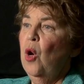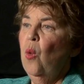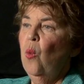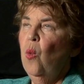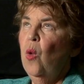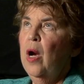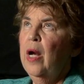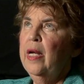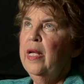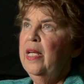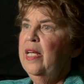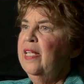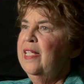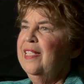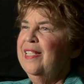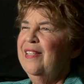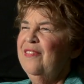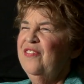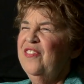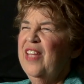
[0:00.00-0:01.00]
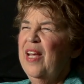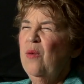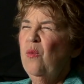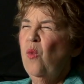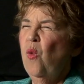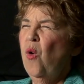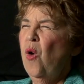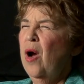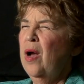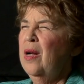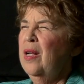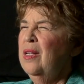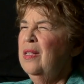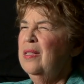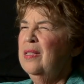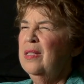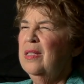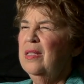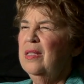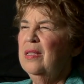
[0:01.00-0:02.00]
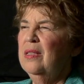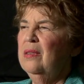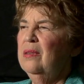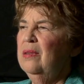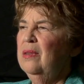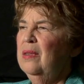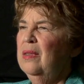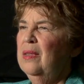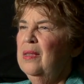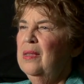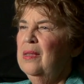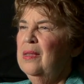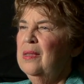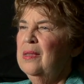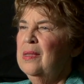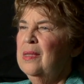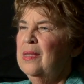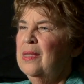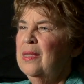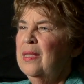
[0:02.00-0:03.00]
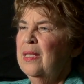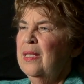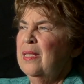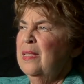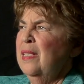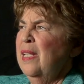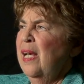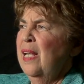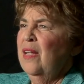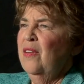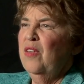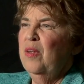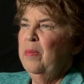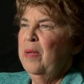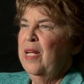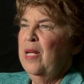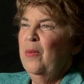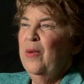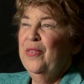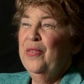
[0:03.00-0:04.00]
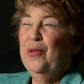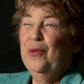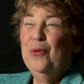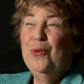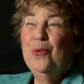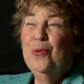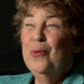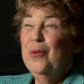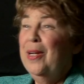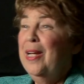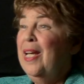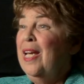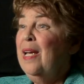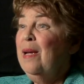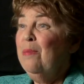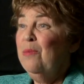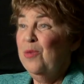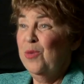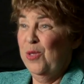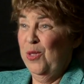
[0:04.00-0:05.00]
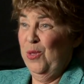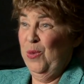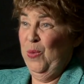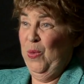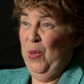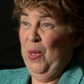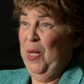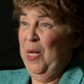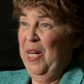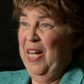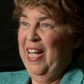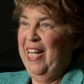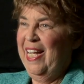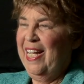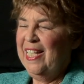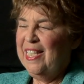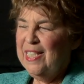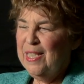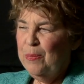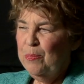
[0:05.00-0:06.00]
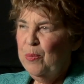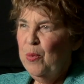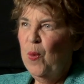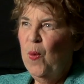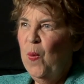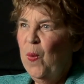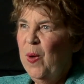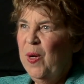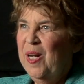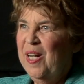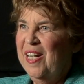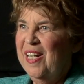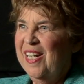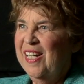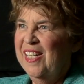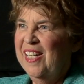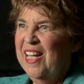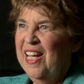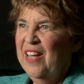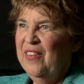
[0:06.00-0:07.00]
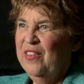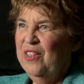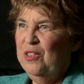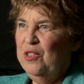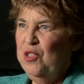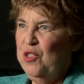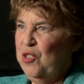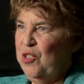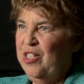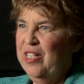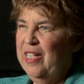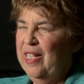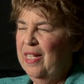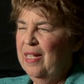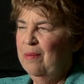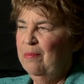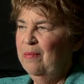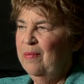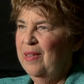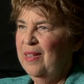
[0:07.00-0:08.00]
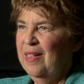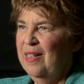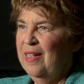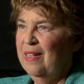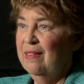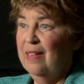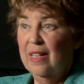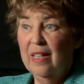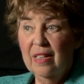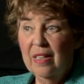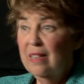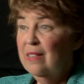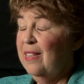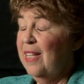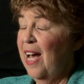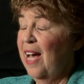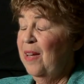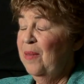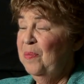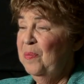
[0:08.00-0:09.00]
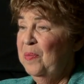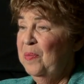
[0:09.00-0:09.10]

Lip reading: One is if they wanted to tell everybody what their dreams were and get supported in their dream, they could do that.